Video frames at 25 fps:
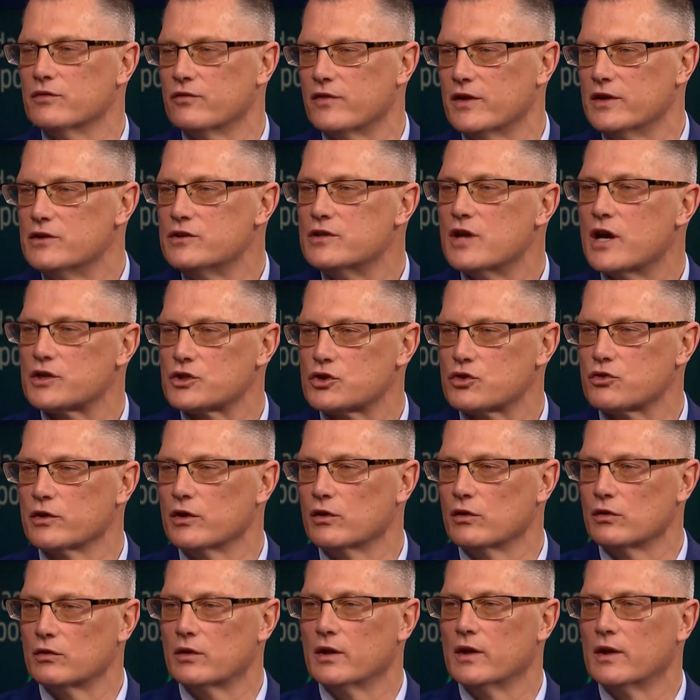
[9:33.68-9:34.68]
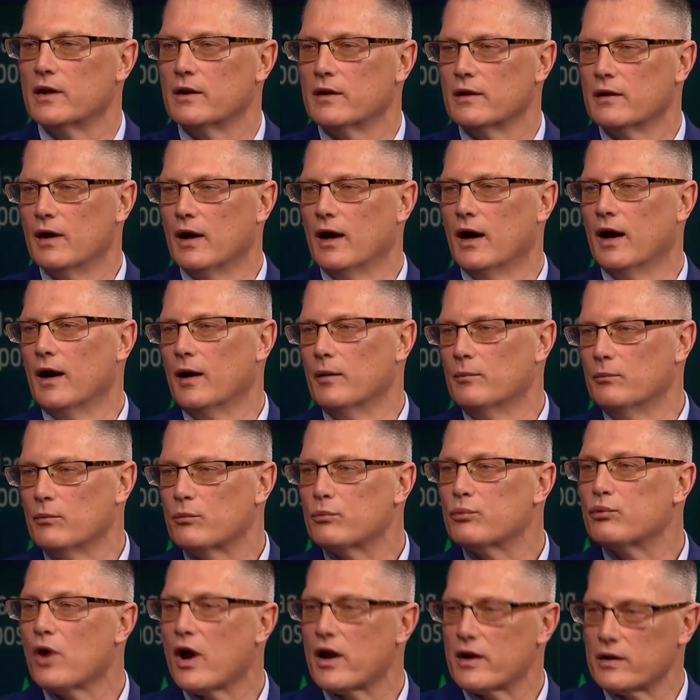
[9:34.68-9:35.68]
of industrial
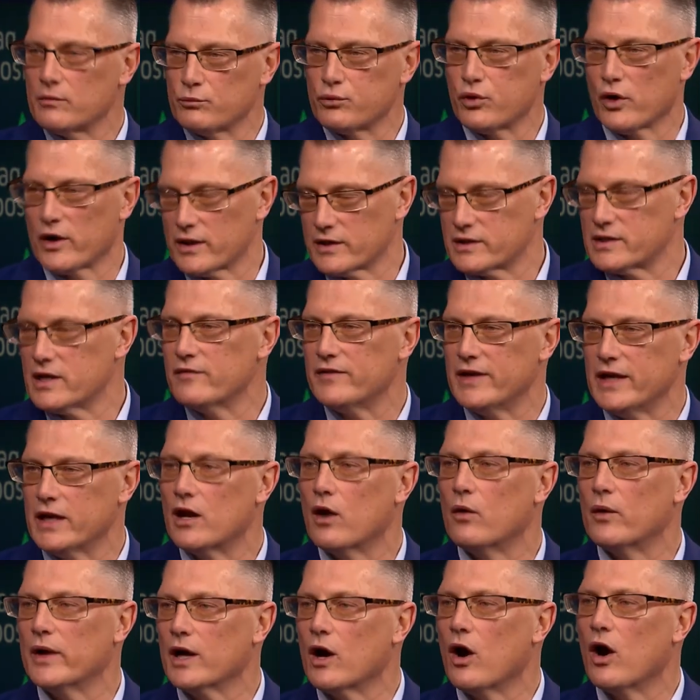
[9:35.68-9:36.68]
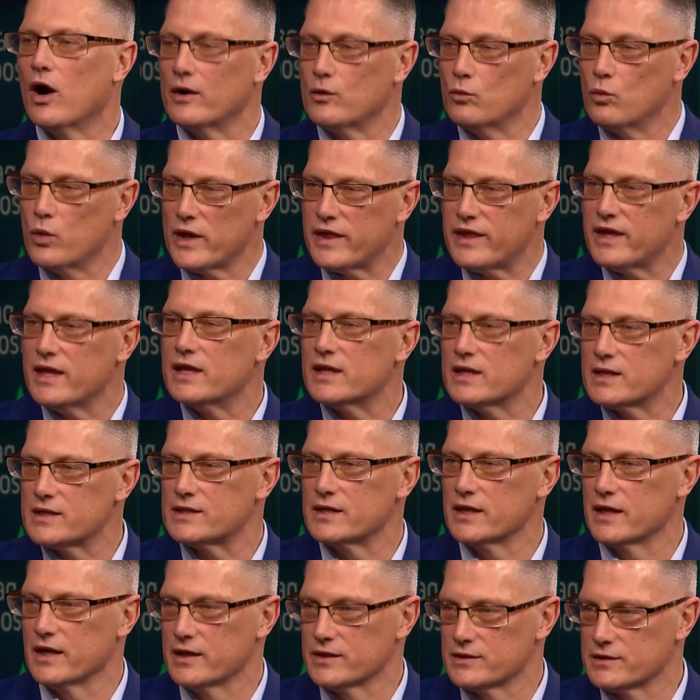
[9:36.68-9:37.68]
productivity going on within the
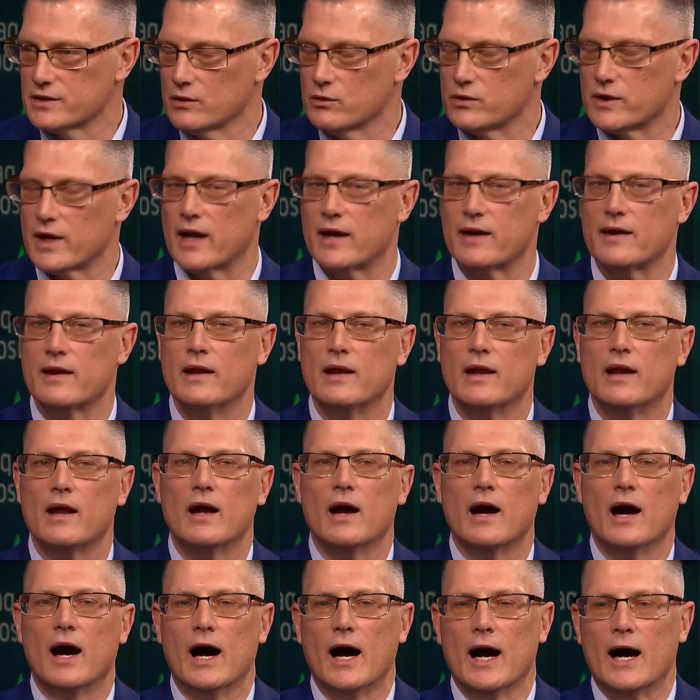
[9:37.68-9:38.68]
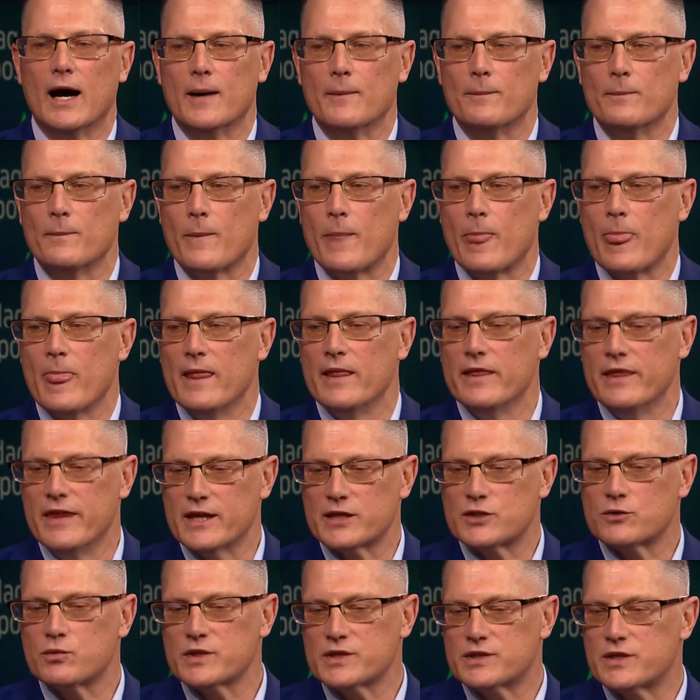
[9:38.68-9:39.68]
cities, okay?
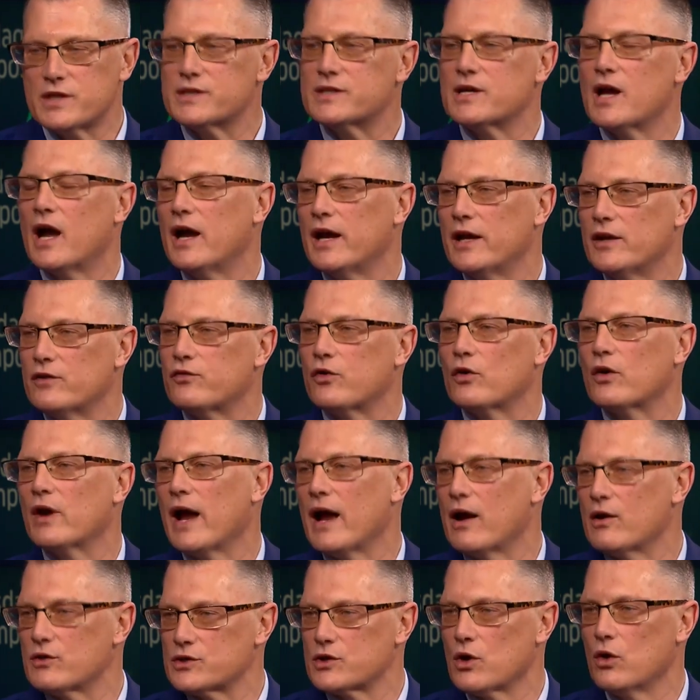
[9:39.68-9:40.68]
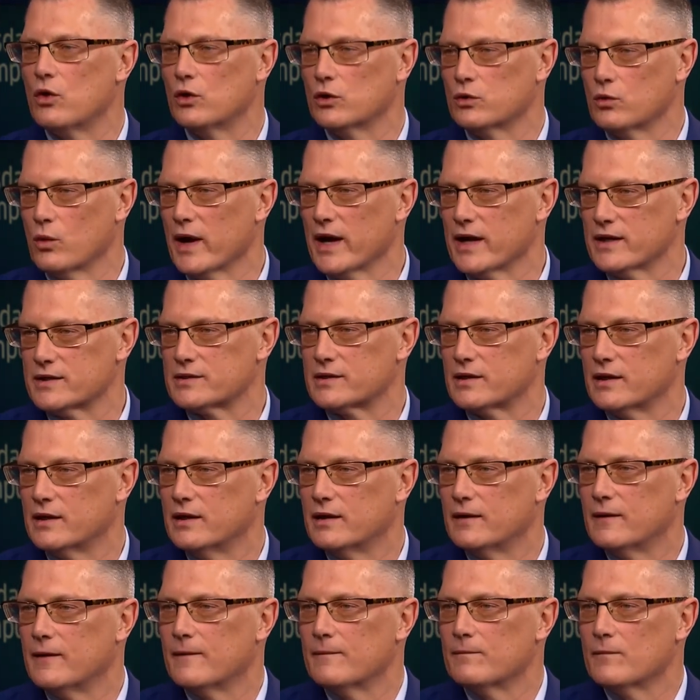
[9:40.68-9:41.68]
This was designed for household waste.
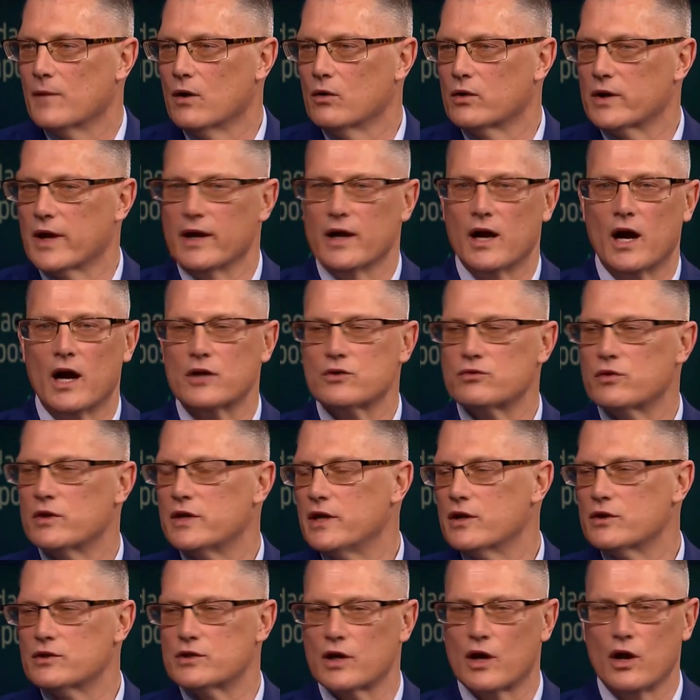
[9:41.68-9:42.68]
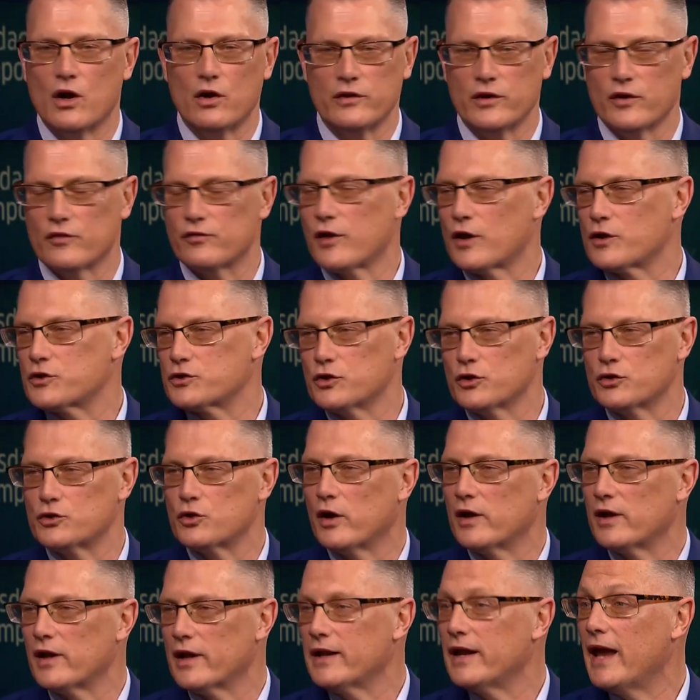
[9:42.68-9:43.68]
Okay, 100 years ago, you flushed your
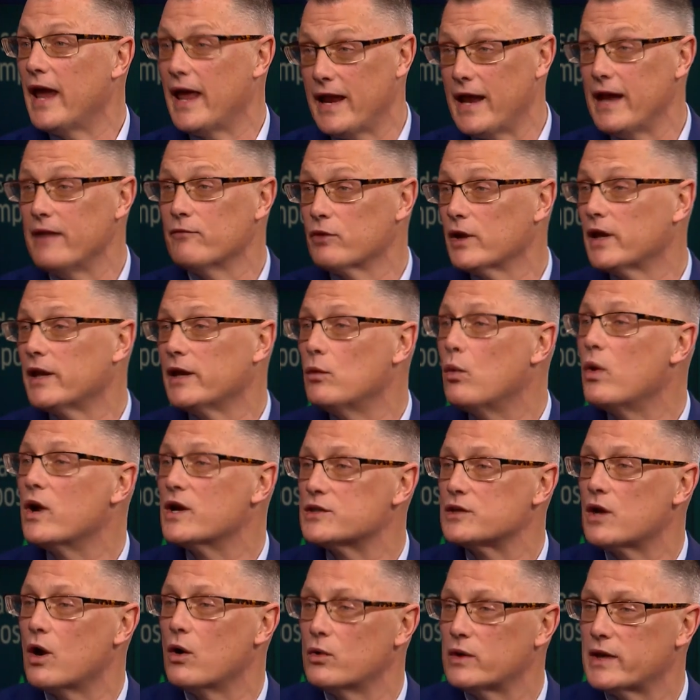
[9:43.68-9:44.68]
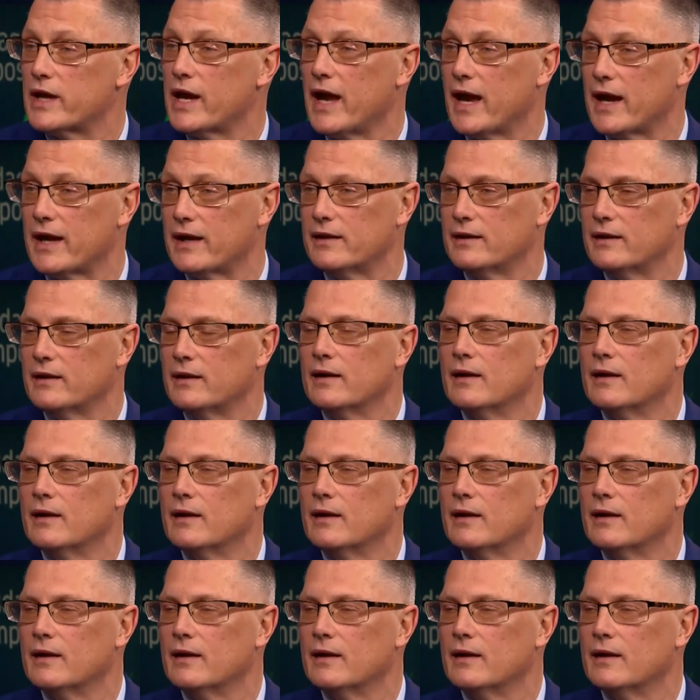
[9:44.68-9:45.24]
toilet, and it really was okay.